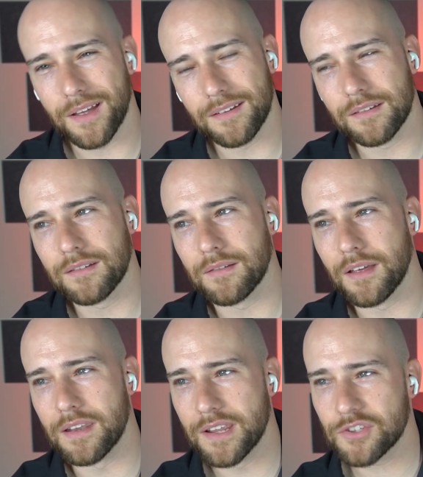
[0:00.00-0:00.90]
And
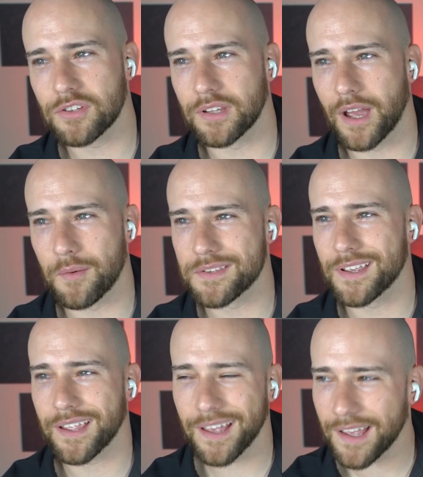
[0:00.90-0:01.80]
initially I was
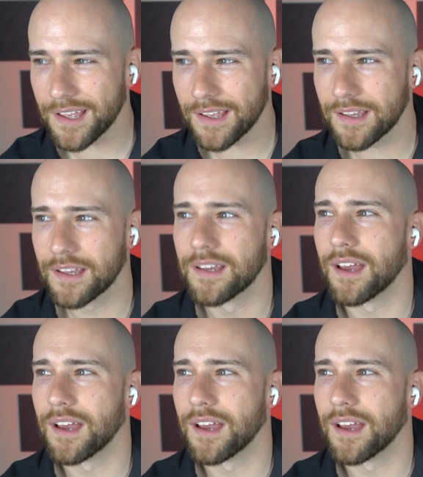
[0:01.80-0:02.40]
like, I